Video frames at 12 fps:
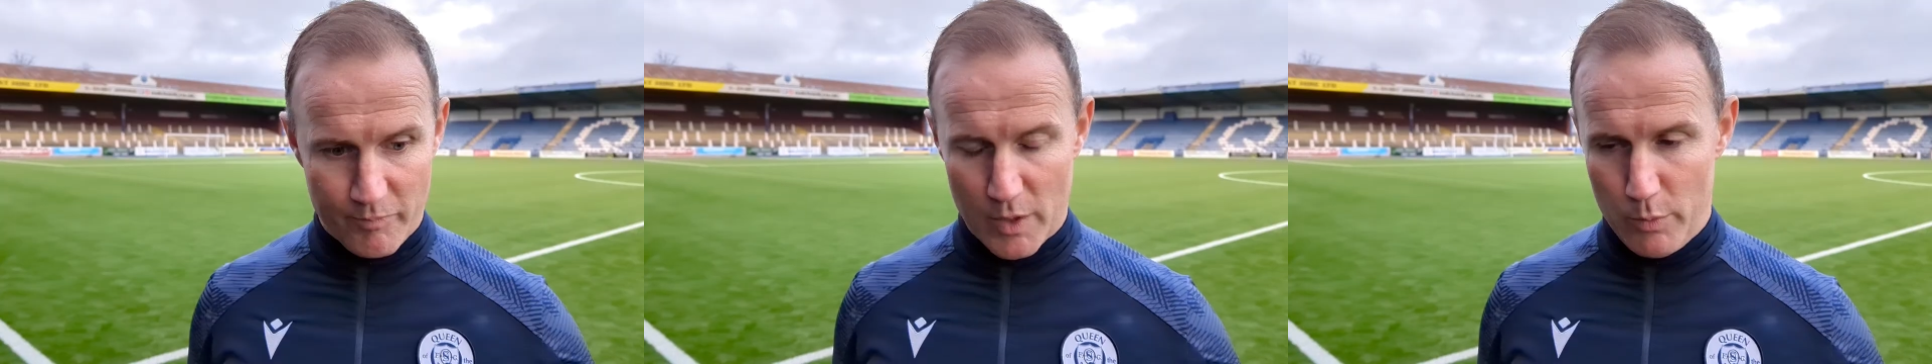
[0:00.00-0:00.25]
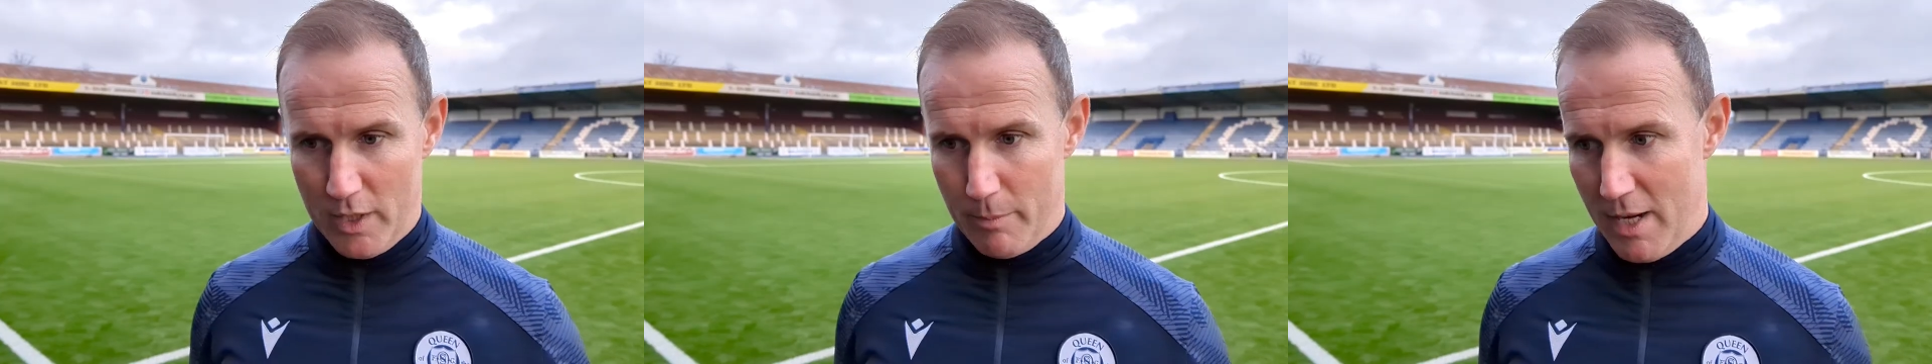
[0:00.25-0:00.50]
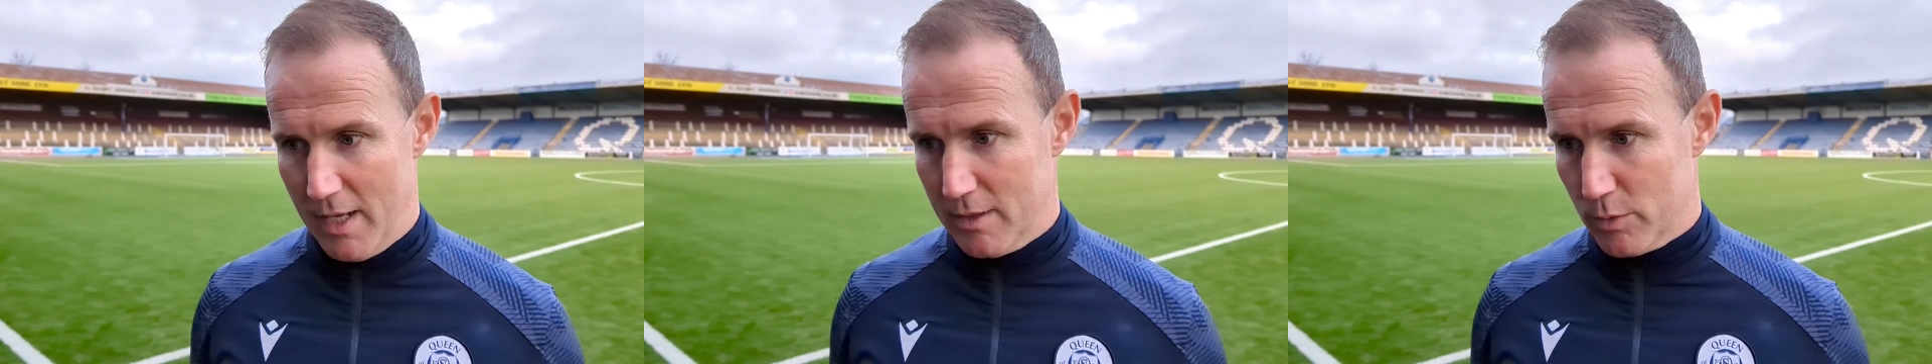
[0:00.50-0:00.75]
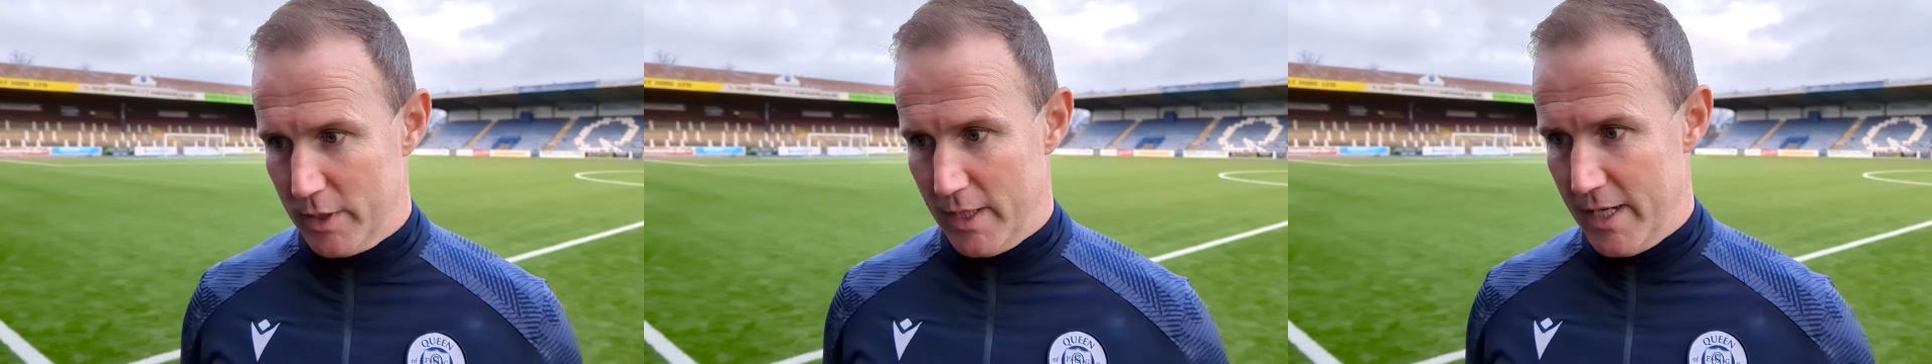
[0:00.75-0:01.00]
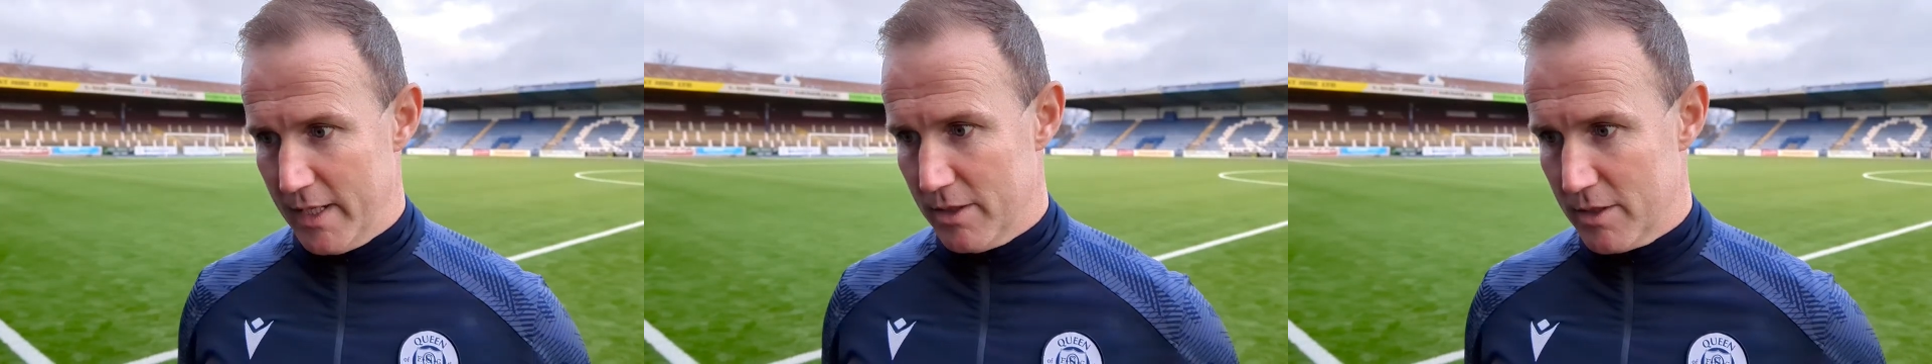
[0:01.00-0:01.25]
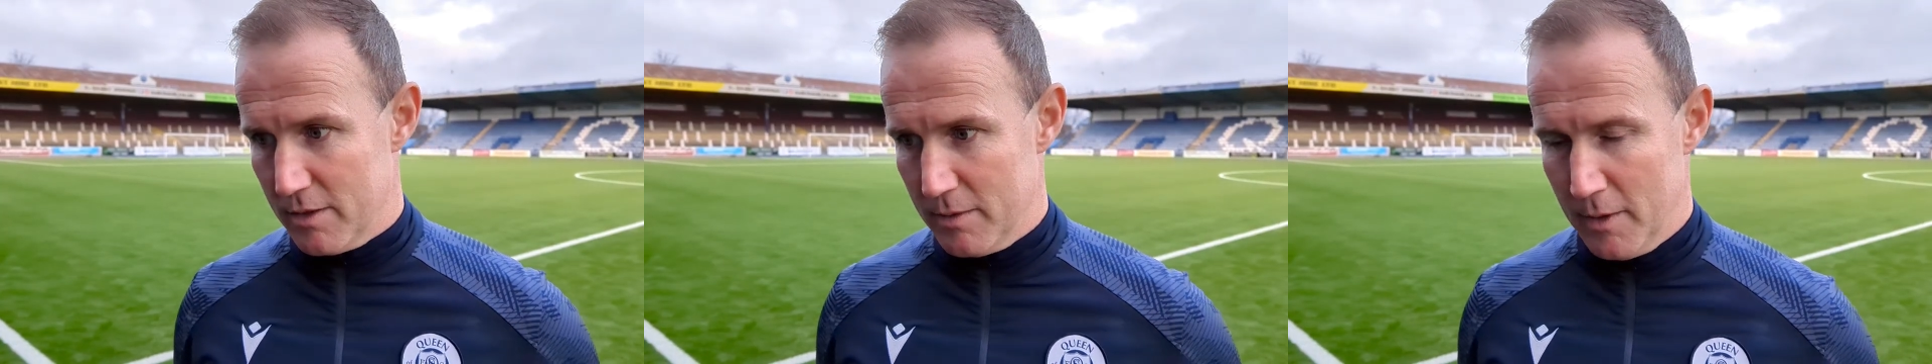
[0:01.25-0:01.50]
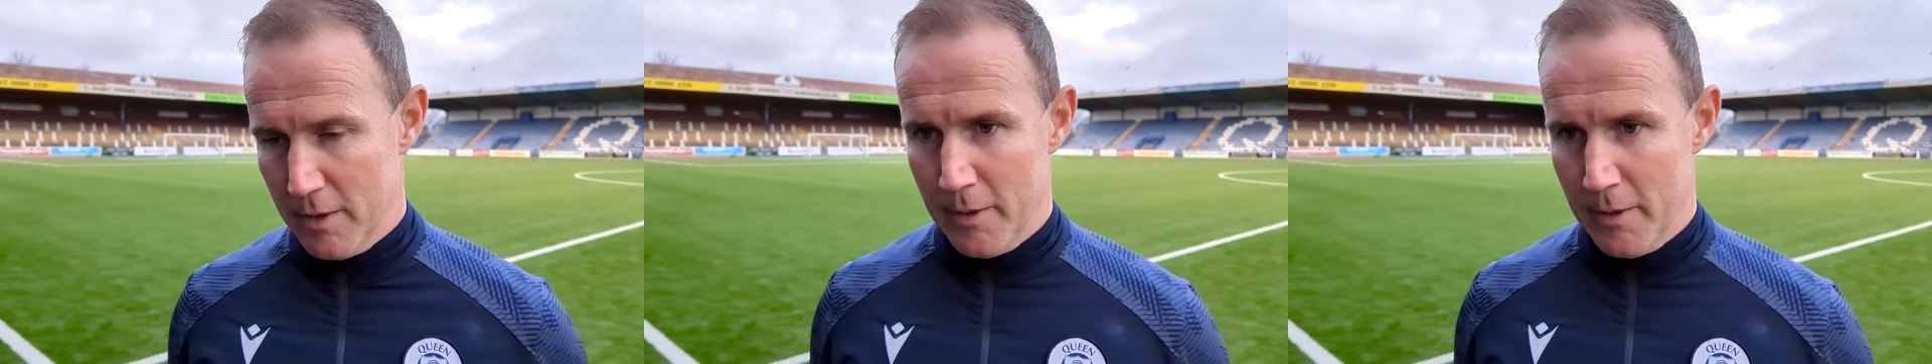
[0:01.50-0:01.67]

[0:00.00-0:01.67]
win the battles, win your headers, and